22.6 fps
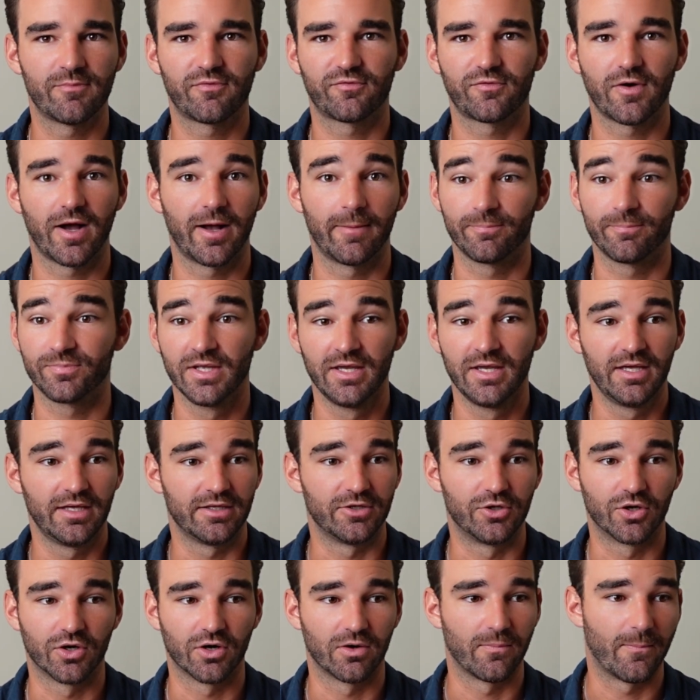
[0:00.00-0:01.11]
from
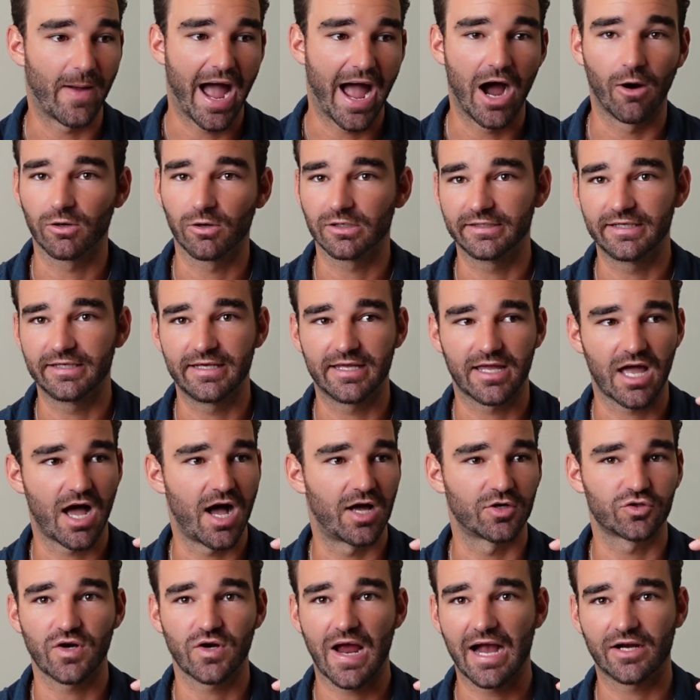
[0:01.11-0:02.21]
your hourly
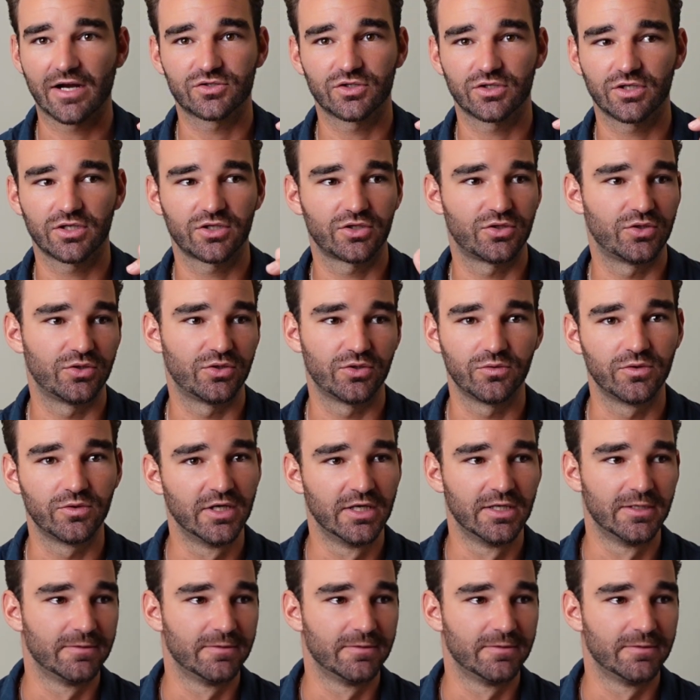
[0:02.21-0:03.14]
contractor who